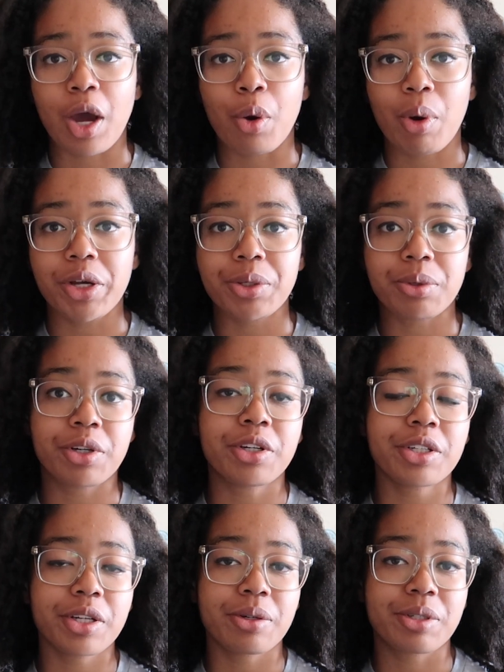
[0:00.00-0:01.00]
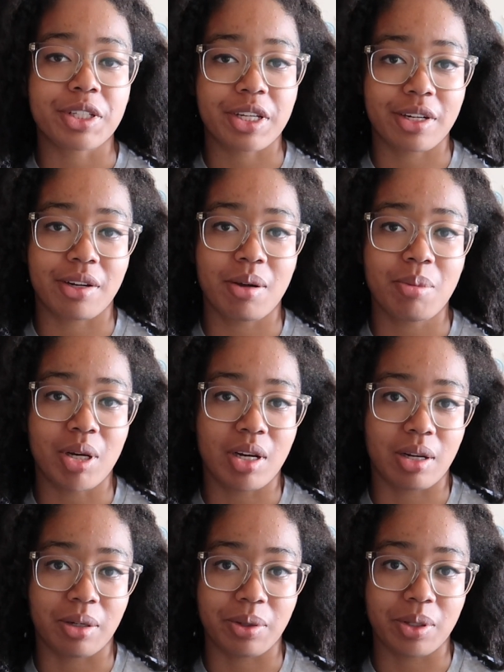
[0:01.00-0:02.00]
Now, while you could go to GitHub and
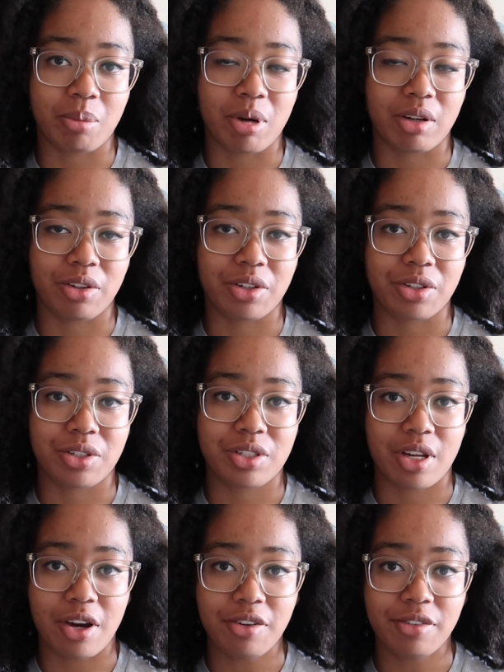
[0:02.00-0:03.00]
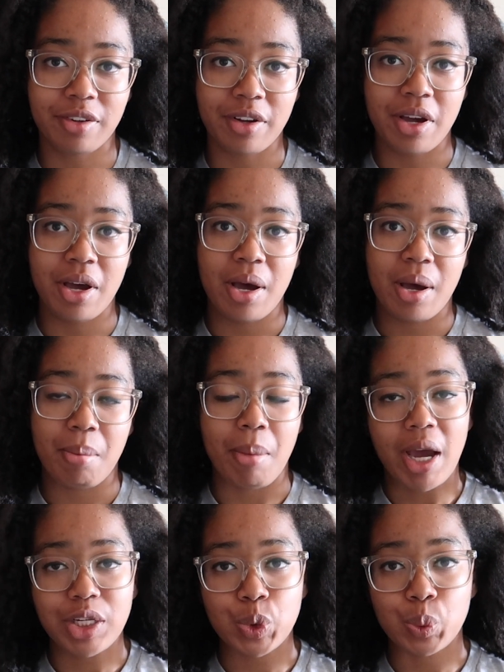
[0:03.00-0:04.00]
download the model yourself,
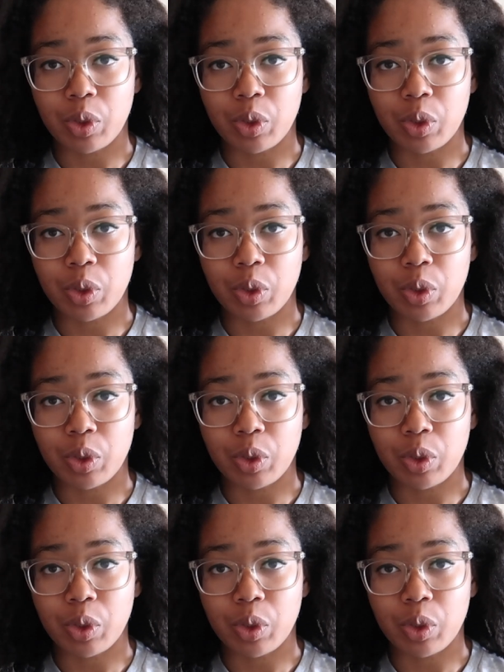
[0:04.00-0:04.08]
Max